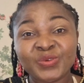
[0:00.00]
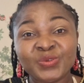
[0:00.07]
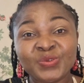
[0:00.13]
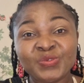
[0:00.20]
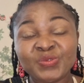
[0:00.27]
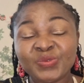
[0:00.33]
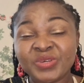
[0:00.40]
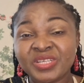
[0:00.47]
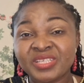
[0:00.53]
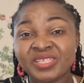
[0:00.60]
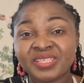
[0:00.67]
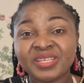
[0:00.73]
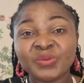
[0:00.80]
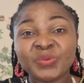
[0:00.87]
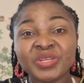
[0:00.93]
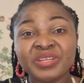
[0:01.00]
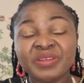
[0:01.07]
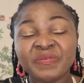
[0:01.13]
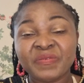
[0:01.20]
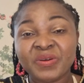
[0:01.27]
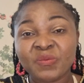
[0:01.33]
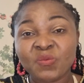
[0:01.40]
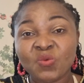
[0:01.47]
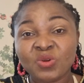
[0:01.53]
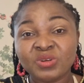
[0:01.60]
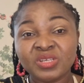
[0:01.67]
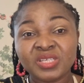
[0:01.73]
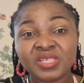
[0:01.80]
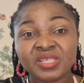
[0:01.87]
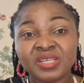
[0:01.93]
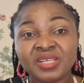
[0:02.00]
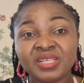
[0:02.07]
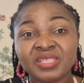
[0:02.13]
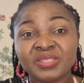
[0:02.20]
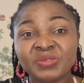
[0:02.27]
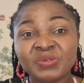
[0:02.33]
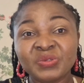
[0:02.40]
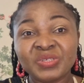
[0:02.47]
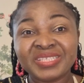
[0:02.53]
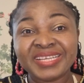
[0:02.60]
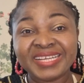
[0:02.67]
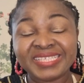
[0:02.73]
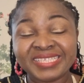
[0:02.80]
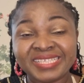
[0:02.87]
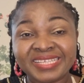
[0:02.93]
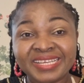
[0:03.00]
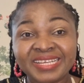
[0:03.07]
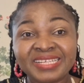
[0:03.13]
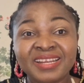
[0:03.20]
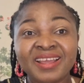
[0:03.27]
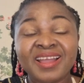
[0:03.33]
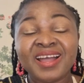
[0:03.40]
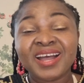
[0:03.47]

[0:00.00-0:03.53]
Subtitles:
for you to register with different ones. Do not hesitate.